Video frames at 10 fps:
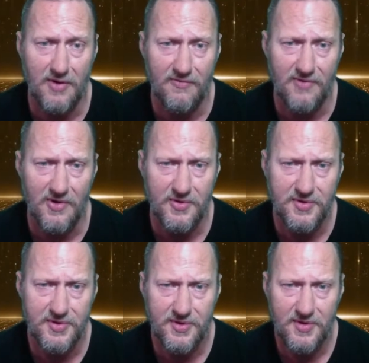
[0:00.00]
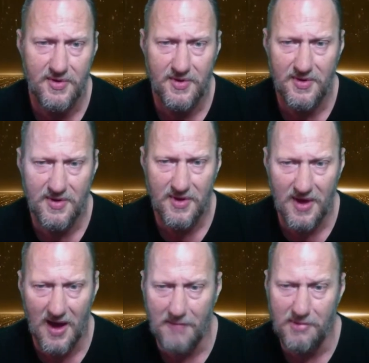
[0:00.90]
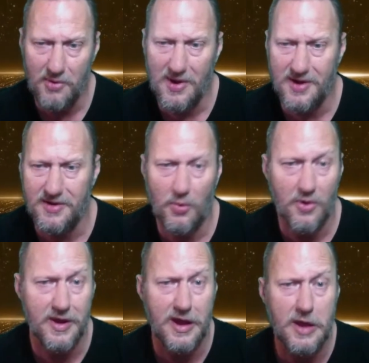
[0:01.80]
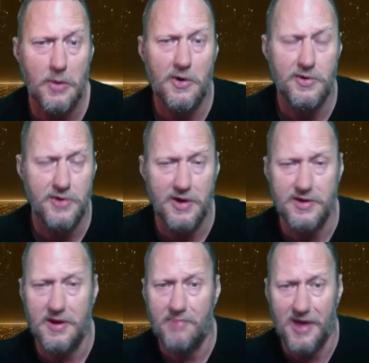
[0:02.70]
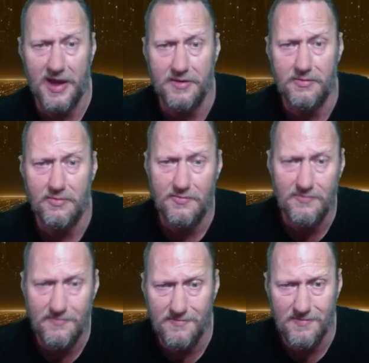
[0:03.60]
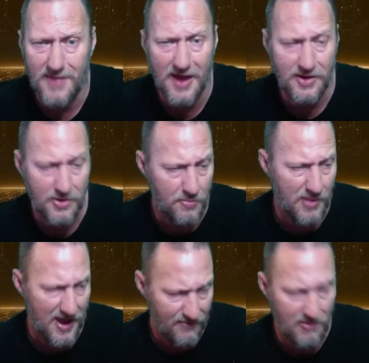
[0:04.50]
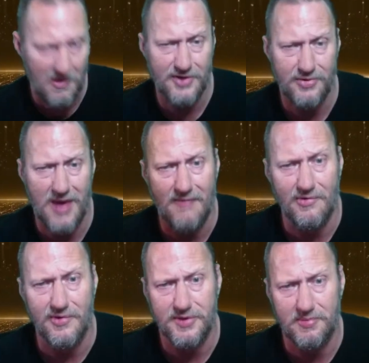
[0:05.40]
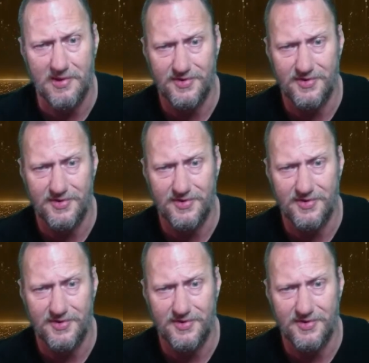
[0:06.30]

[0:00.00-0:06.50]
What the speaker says: folks. I'd be willing to work anywhere as long as I'm paid, and you pay for my travel expenses.